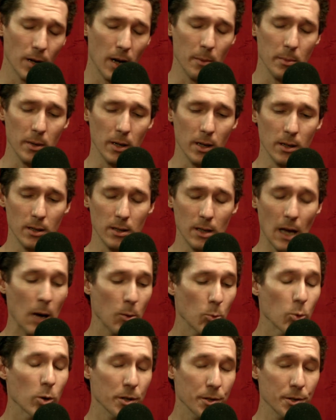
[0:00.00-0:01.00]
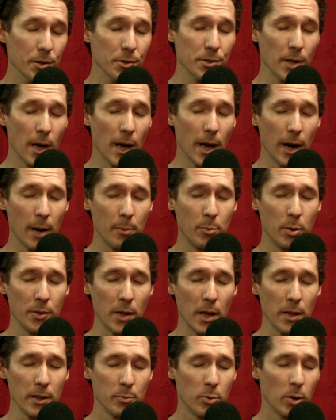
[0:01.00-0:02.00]
I mean, I would use that. Yeah. Put
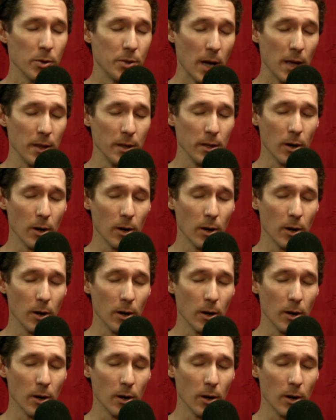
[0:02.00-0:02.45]
that, put that in the